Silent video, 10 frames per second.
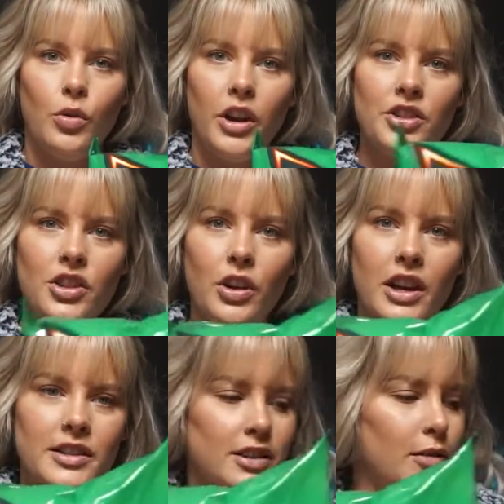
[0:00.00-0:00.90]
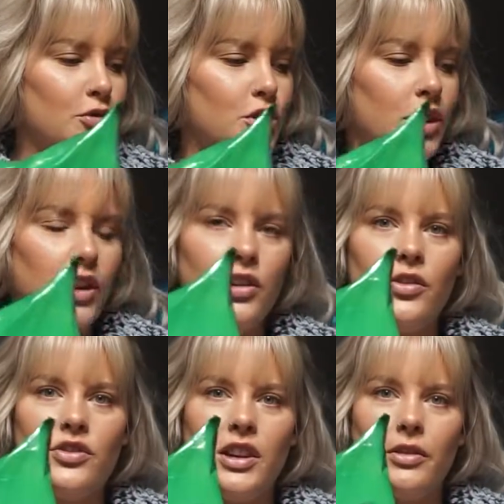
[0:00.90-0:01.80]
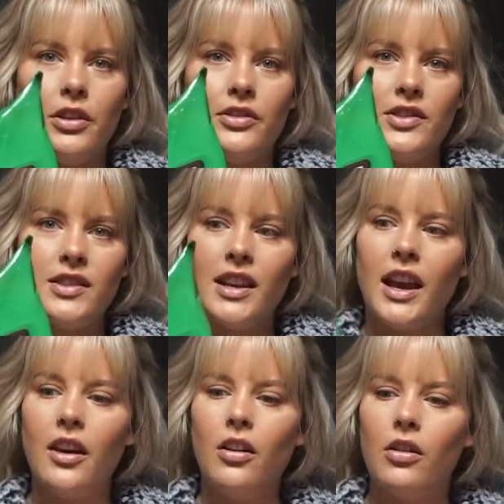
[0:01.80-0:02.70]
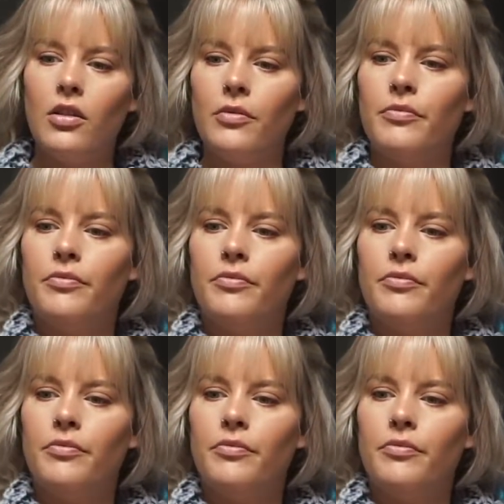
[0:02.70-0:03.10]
We also got some Doritos. They were on sale.